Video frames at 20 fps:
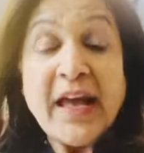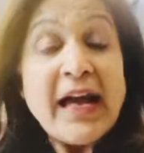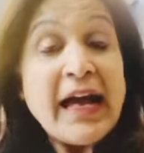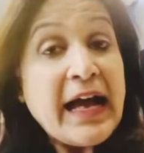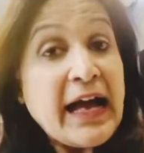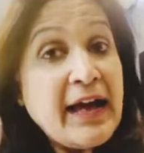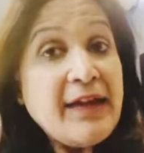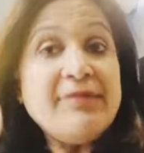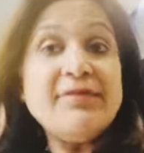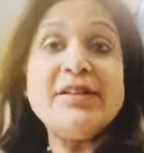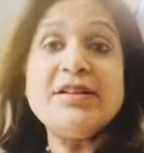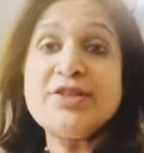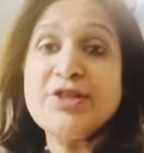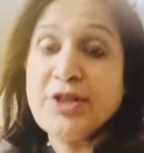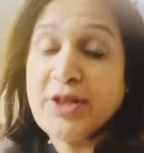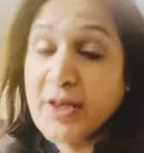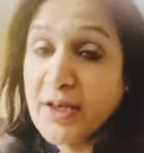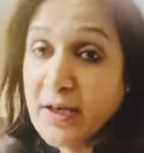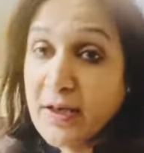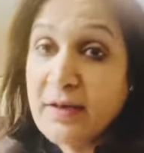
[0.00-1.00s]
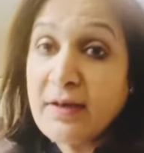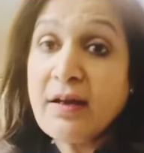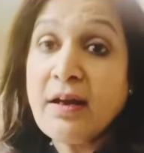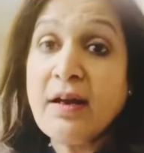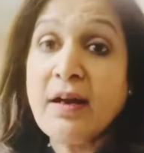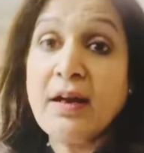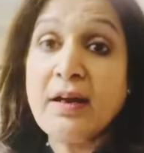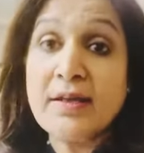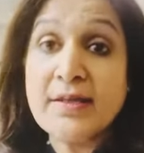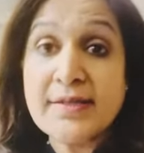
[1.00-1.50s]
I will share
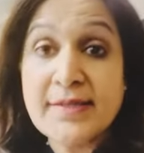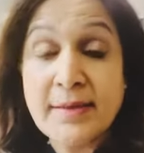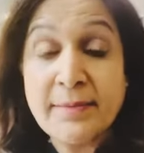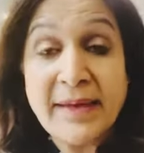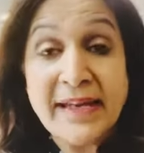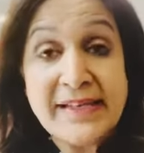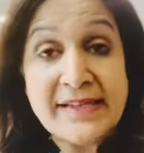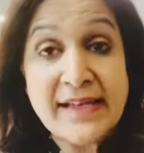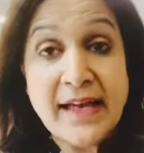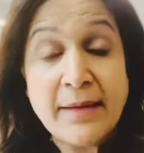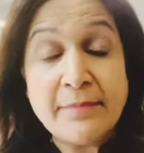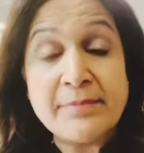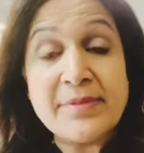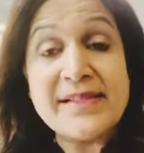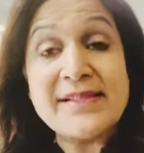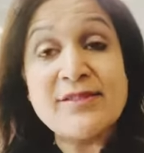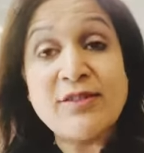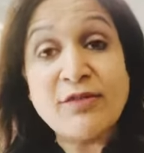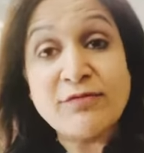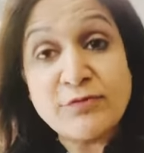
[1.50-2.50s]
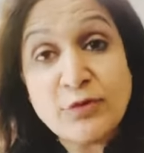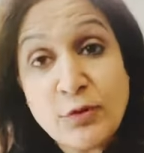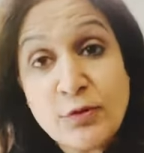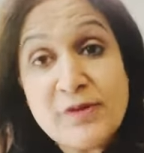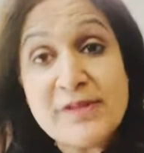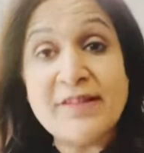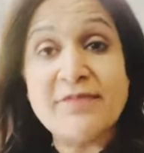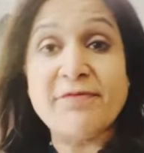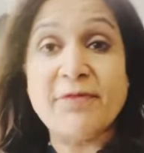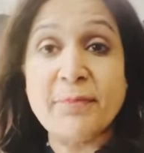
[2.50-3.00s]
some examples of
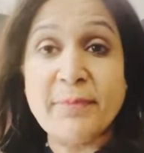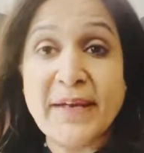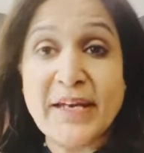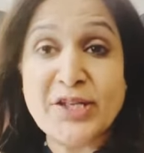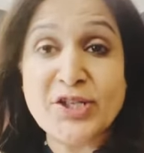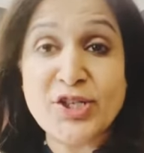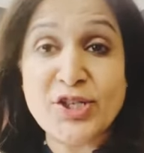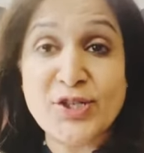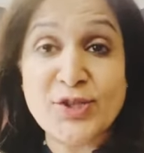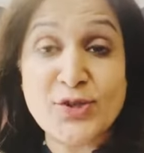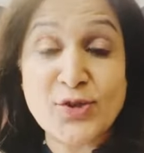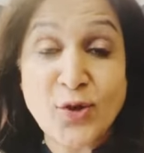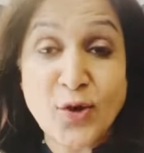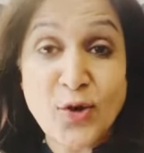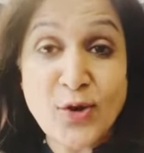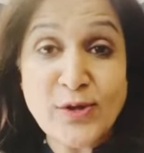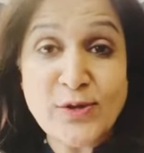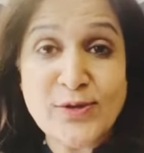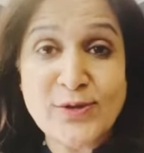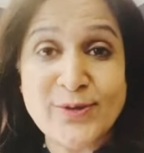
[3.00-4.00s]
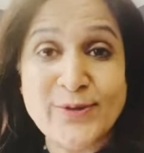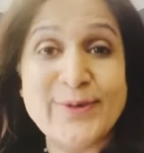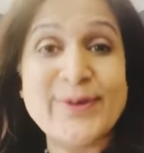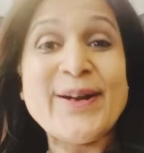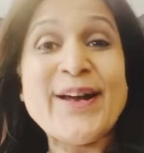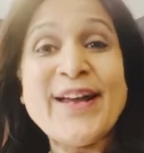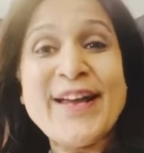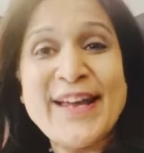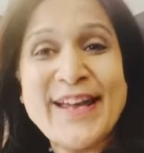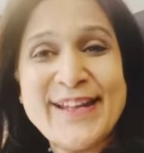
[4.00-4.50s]
those affirmations also
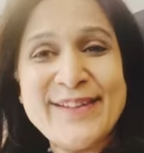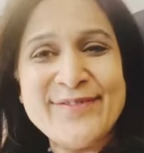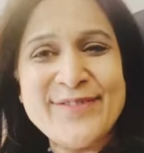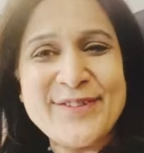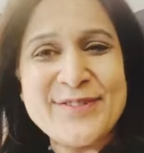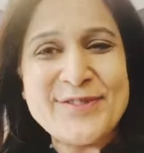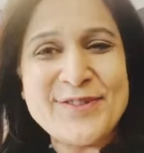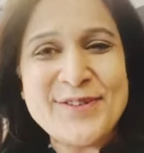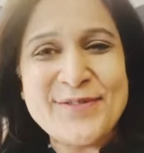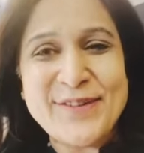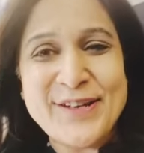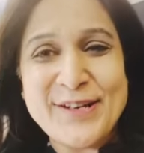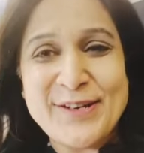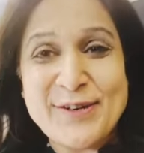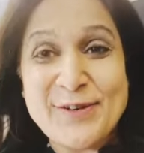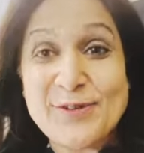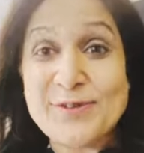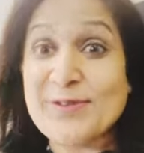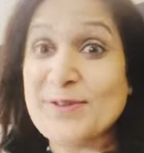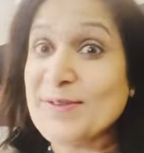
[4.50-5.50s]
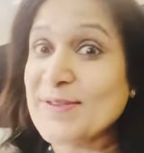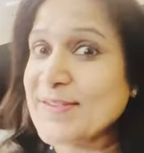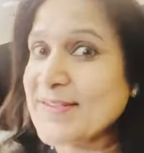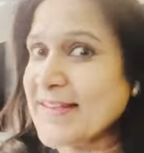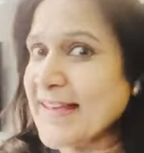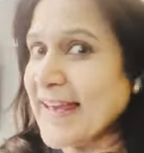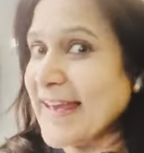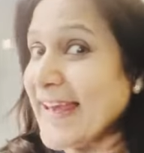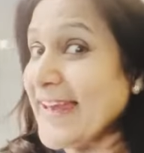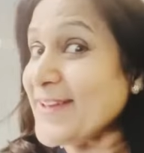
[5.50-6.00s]
in future videos. So
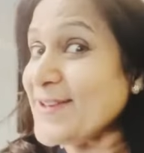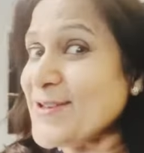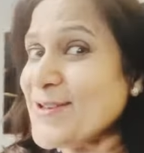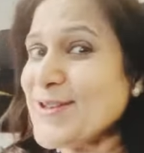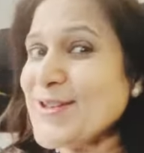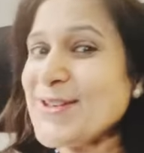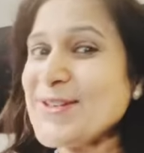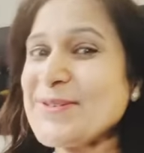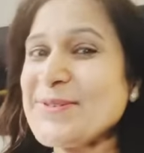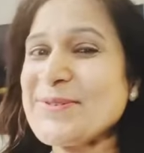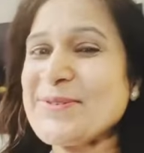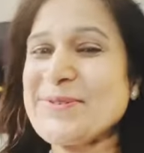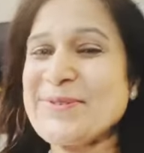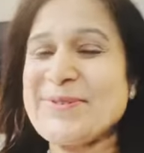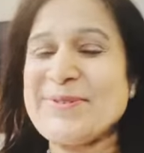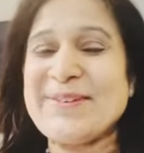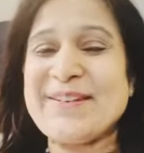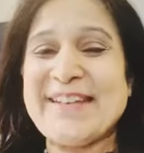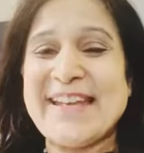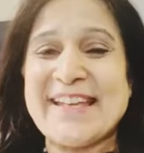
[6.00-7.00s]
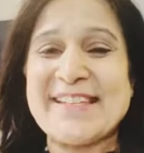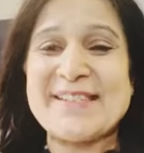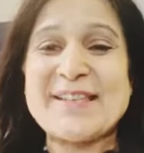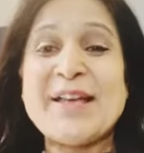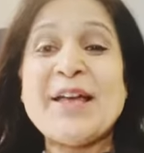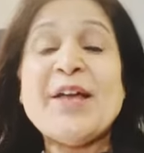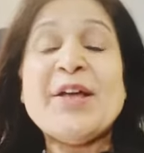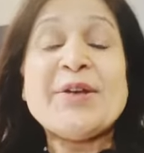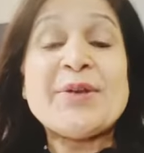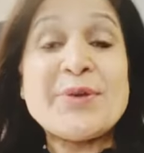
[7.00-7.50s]
stay tuned. Yes,
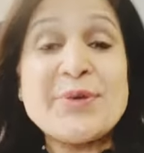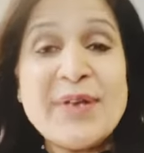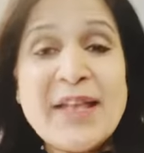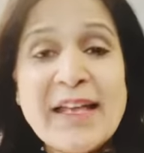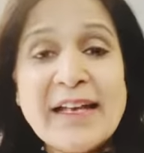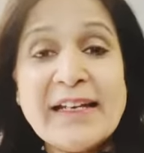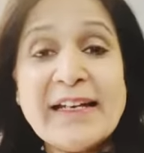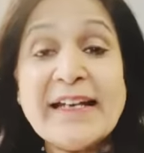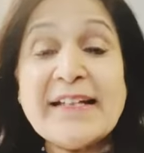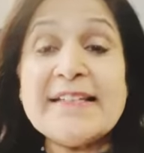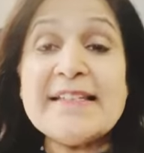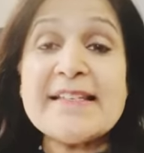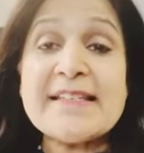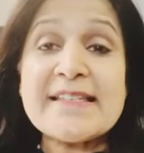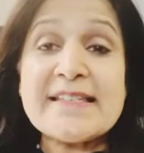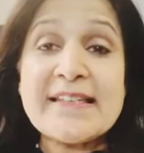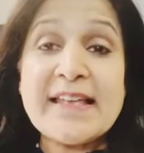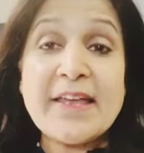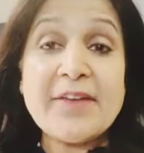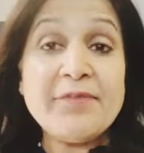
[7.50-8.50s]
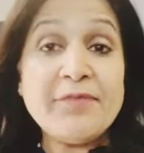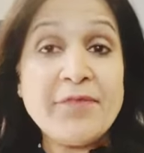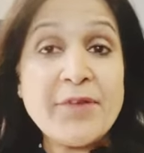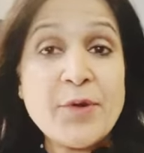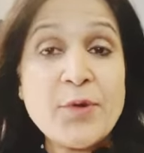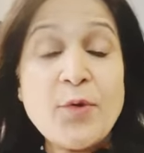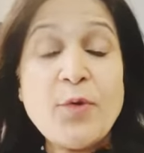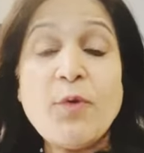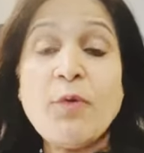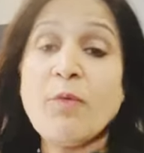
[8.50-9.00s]
today let's just say
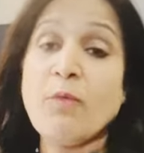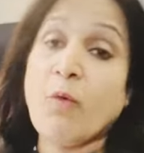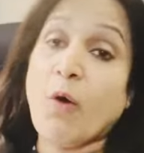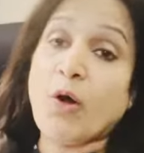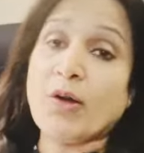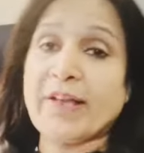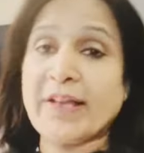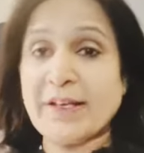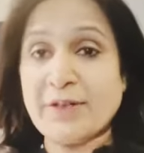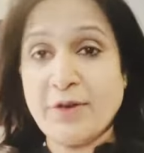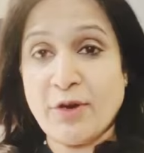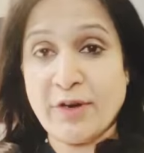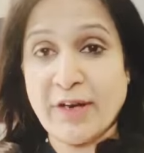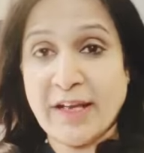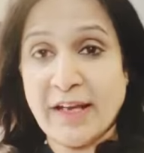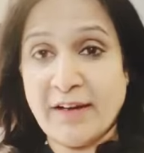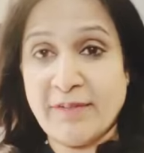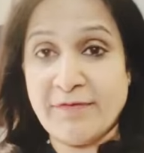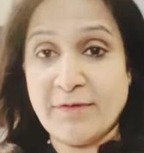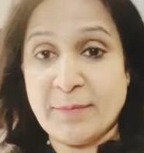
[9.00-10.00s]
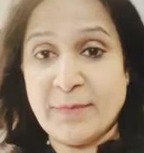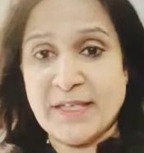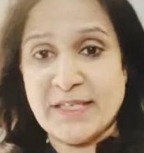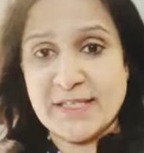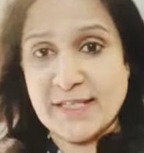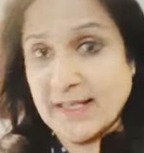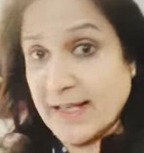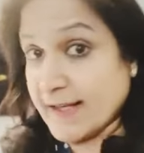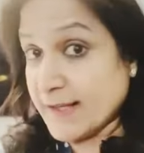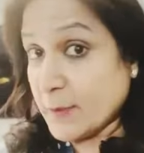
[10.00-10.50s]
few walking, talking
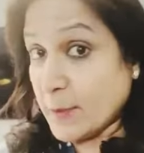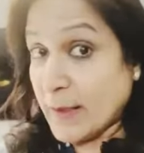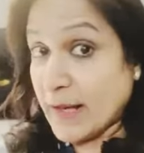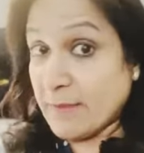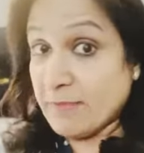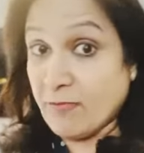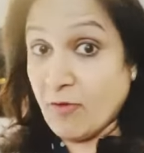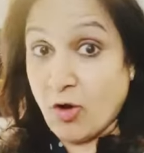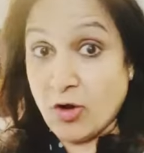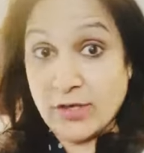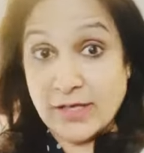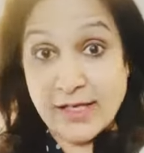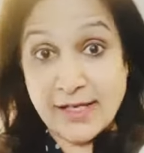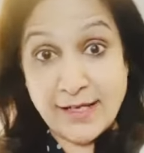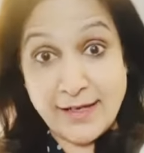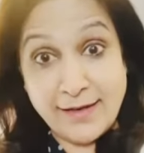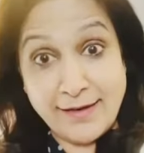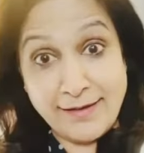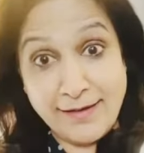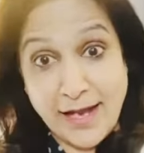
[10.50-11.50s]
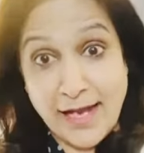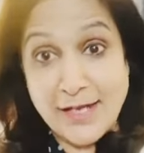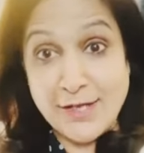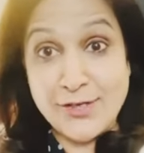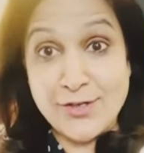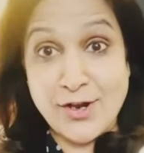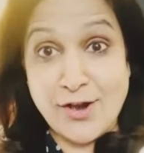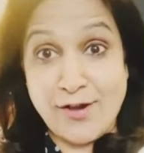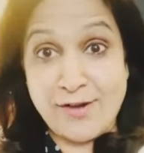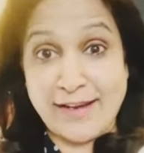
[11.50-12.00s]
affirmations. Like the way I'm walking and
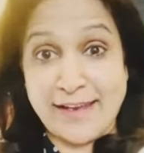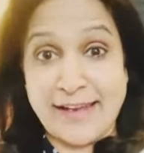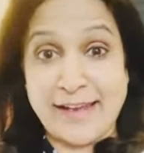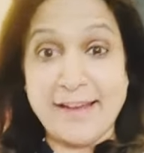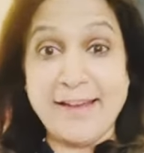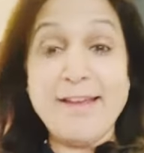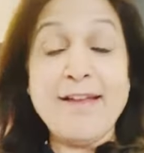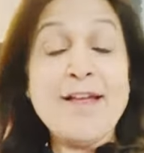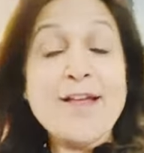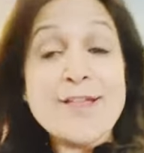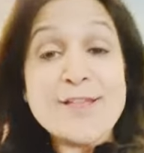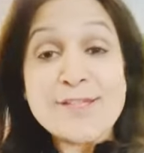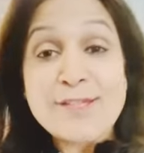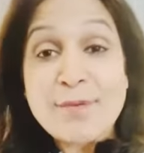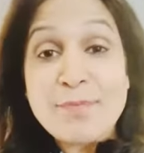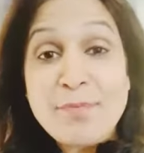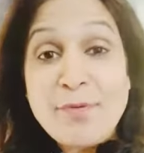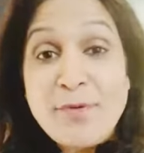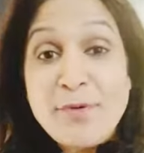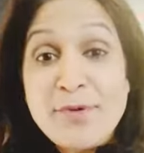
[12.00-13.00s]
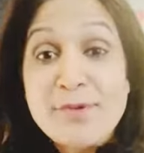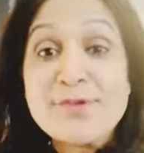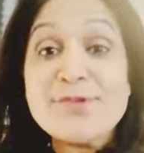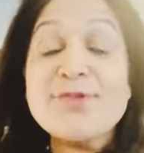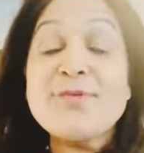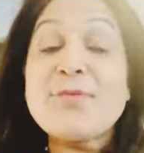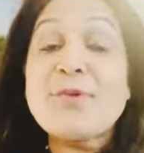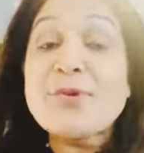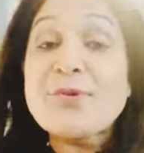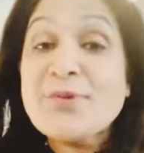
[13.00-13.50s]
talking, suppose
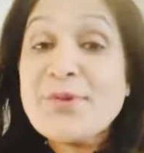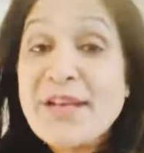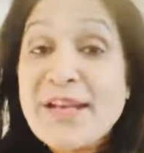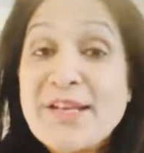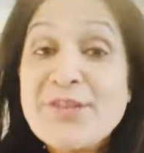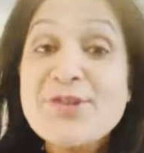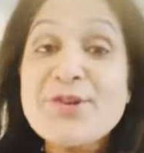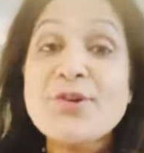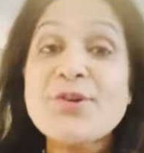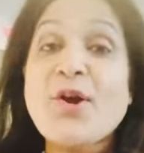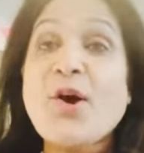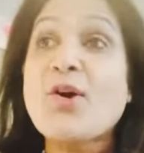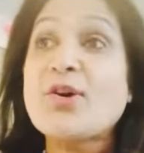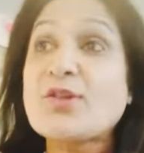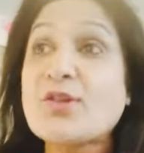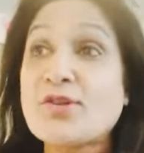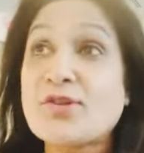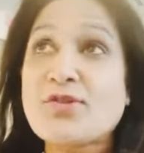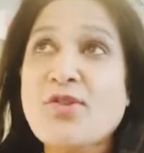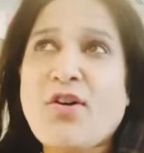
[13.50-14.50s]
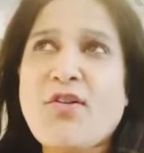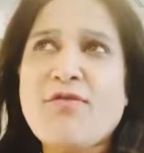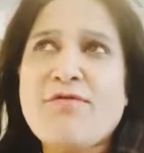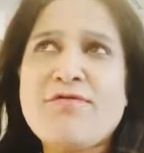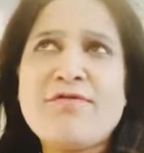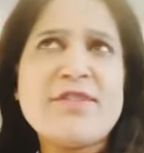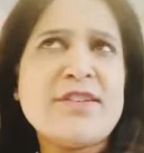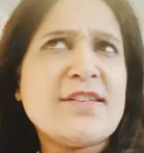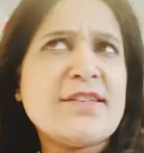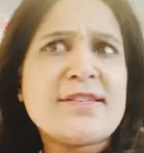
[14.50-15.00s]
you want to reach your doctor's
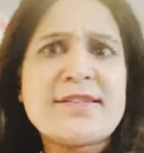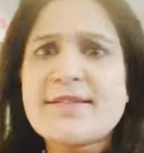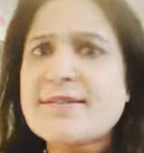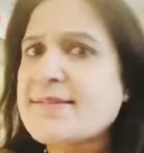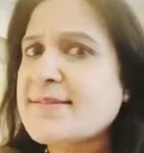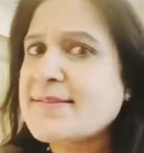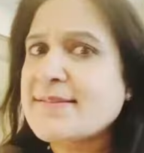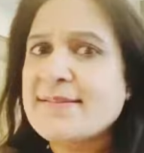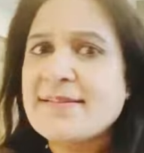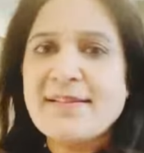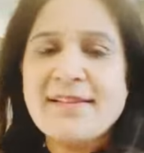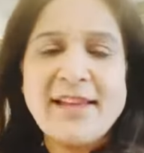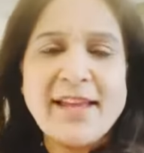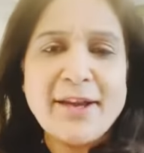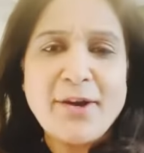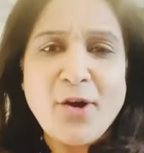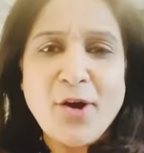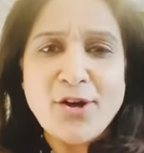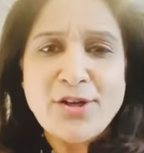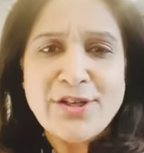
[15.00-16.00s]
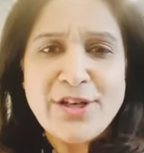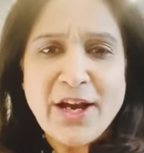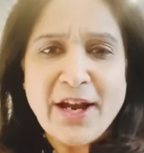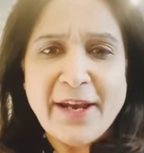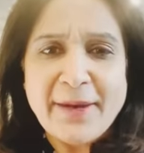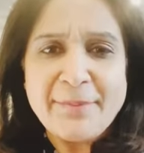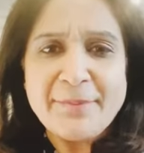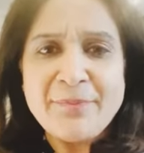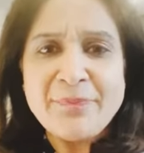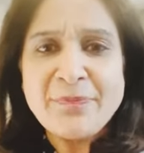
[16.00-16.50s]
office like on time.